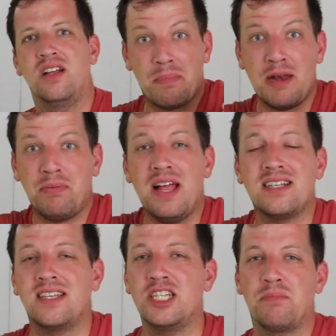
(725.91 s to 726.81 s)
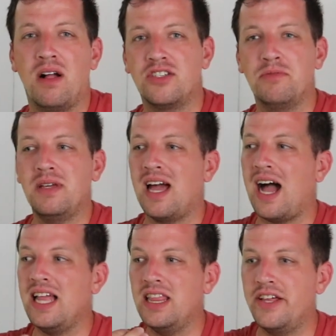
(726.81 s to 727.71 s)
Penplax, they sponsor me.
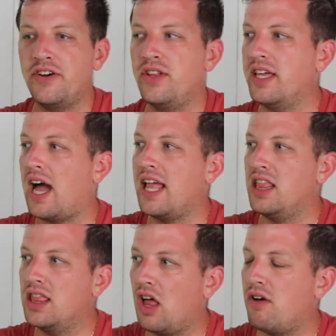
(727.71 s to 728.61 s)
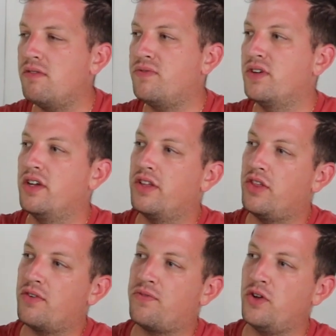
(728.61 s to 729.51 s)
I love
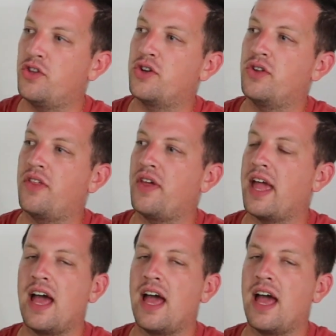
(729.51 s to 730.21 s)
their filter that they